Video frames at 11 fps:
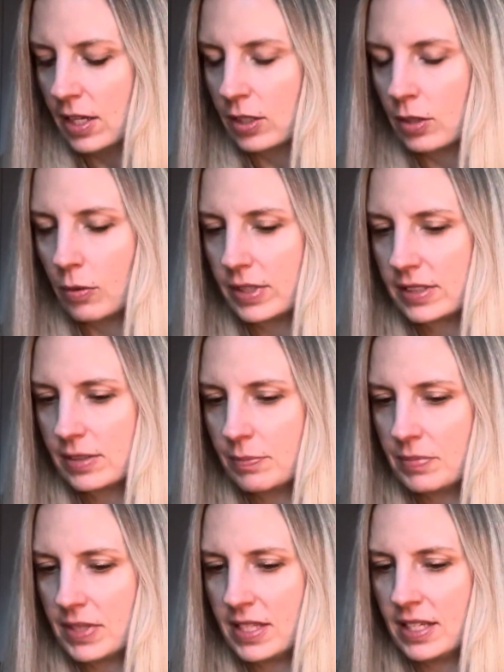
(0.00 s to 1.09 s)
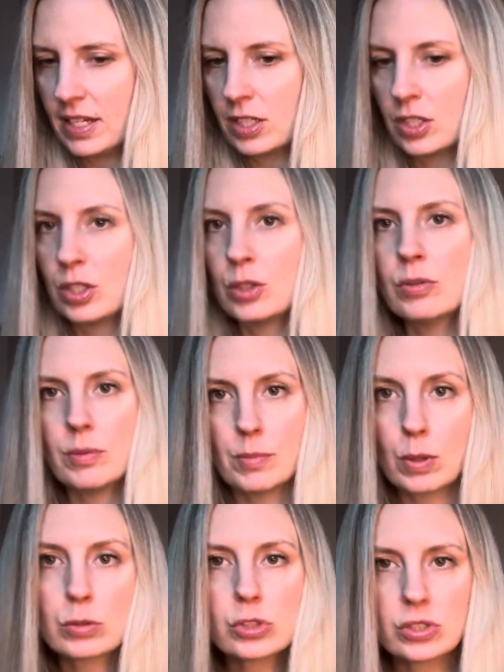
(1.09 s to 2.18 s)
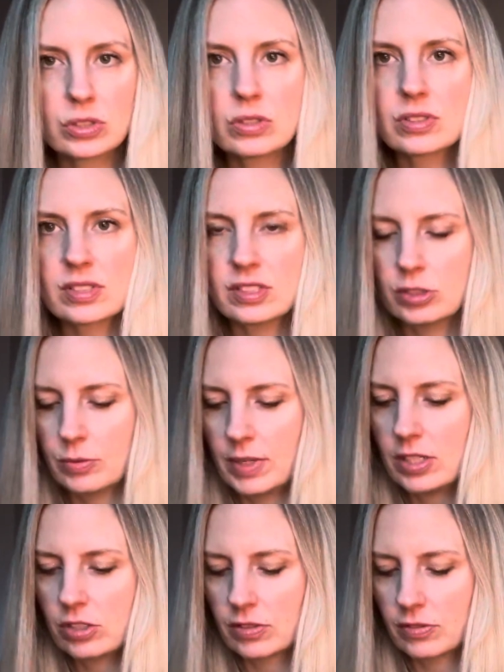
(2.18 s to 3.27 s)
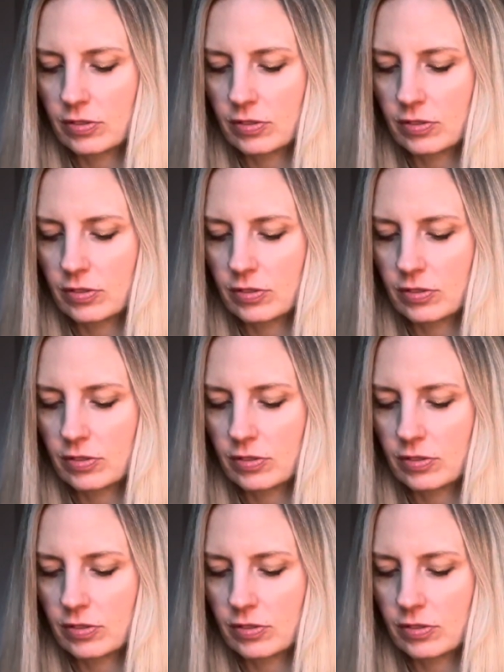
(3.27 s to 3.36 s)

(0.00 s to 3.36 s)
going to be a new emotional situation